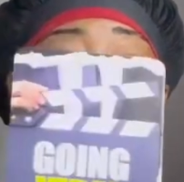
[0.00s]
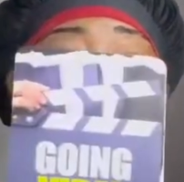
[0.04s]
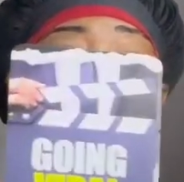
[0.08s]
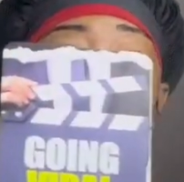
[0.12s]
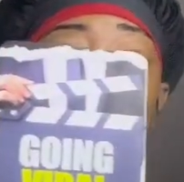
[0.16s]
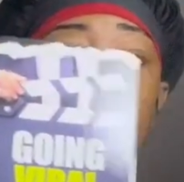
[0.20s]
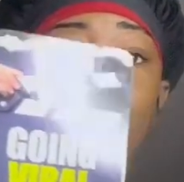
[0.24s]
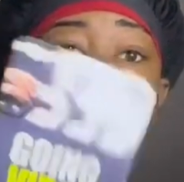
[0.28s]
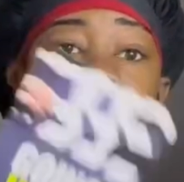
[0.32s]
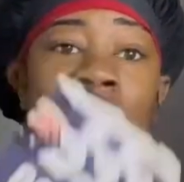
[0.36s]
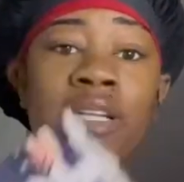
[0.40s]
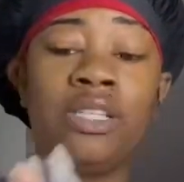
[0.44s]

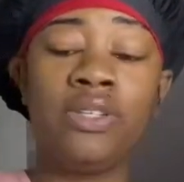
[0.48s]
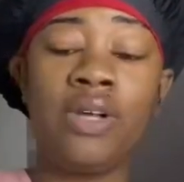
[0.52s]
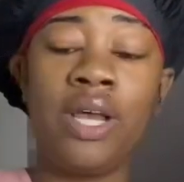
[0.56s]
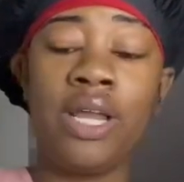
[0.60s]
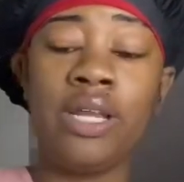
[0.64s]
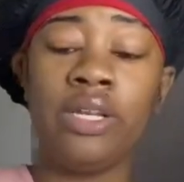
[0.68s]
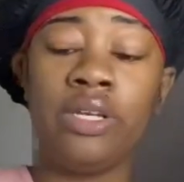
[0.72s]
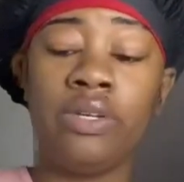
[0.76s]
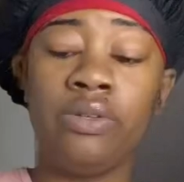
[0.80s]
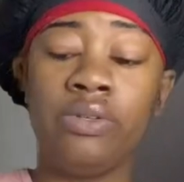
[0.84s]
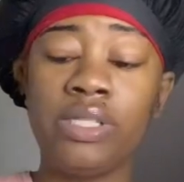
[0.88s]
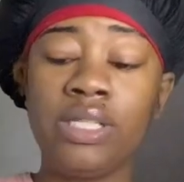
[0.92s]
Somebody trying
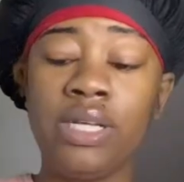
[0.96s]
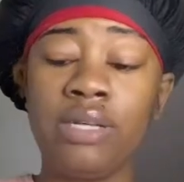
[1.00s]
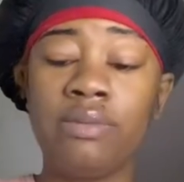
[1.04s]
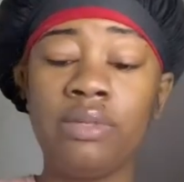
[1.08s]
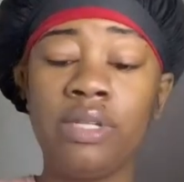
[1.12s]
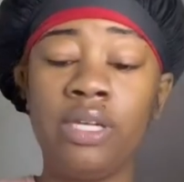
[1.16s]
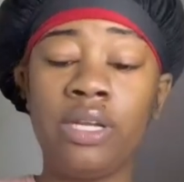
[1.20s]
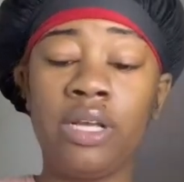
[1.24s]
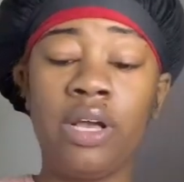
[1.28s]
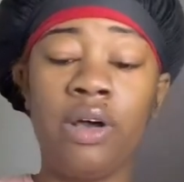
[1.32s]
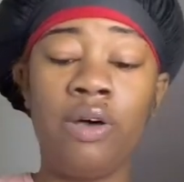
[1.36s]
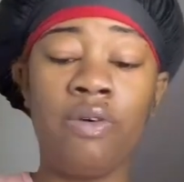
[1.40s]
to do
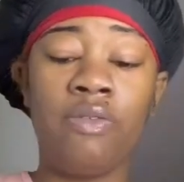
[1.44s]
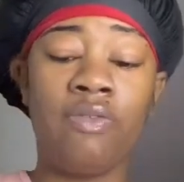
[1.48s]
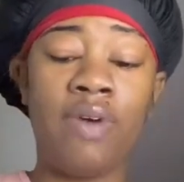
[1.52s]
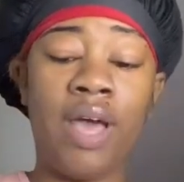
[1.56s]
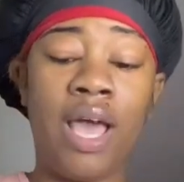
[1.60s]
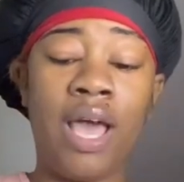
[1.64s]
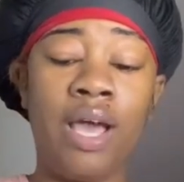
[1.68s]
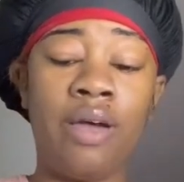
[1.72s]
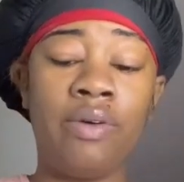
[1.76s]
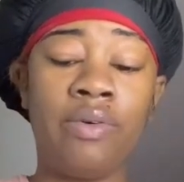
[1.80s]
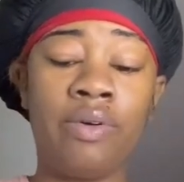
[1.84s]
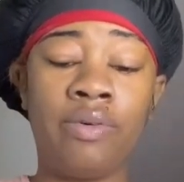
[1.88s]
something to go
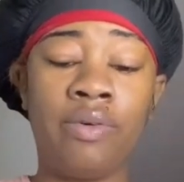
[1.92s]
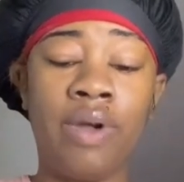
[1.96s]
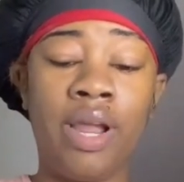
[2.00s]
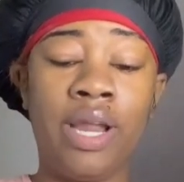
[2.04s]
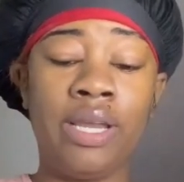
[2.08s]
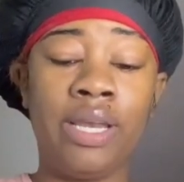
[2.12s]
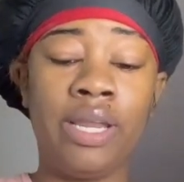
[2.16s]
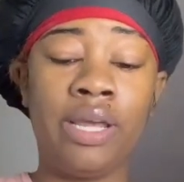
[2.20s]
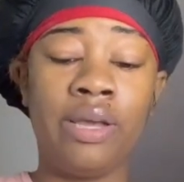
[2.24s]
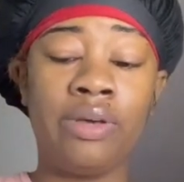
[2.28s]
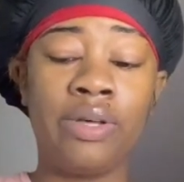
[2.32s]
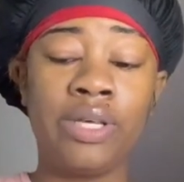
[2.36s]
viral
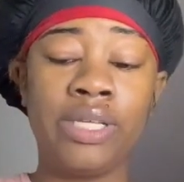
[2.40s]
right now